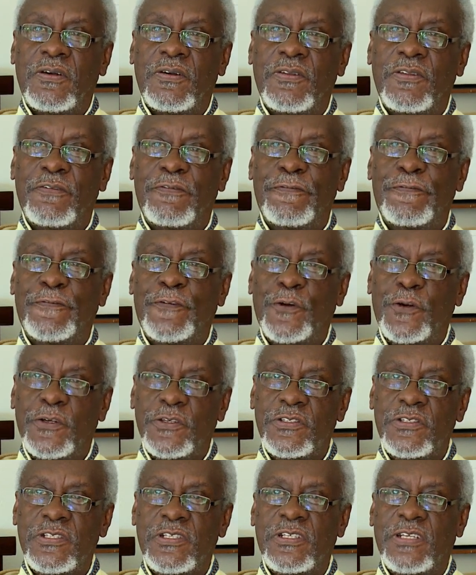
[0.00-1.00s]
the
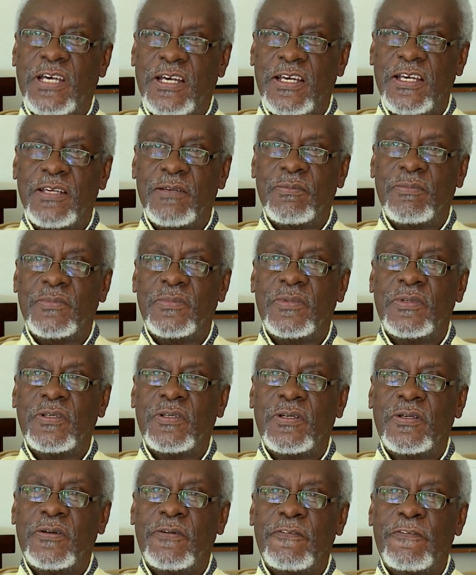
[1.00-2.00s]
first time
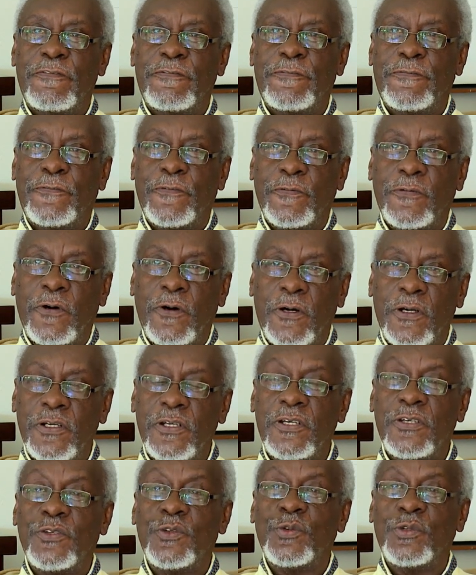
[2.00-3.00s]

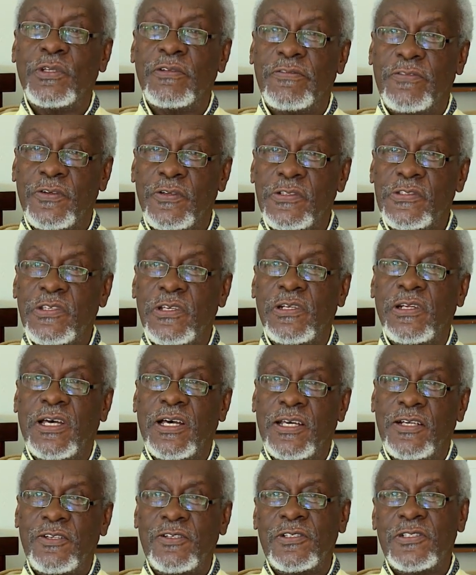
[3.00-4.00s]
under universal
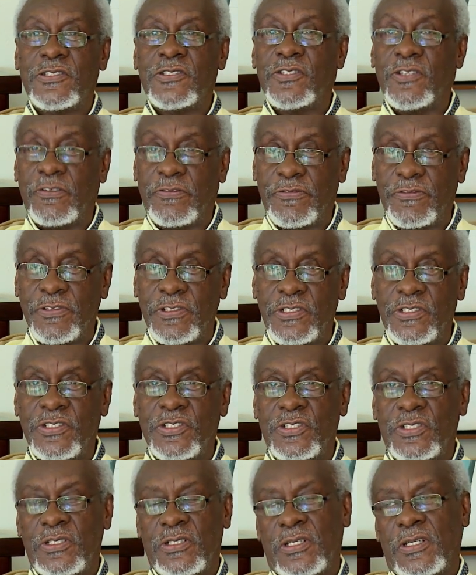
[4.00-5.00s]
adult
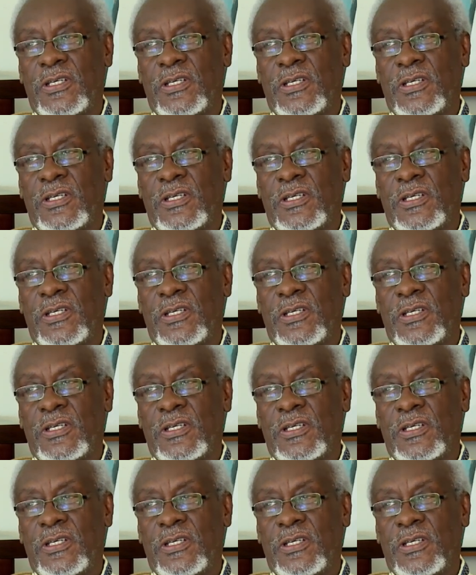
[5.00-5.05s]
suffrage.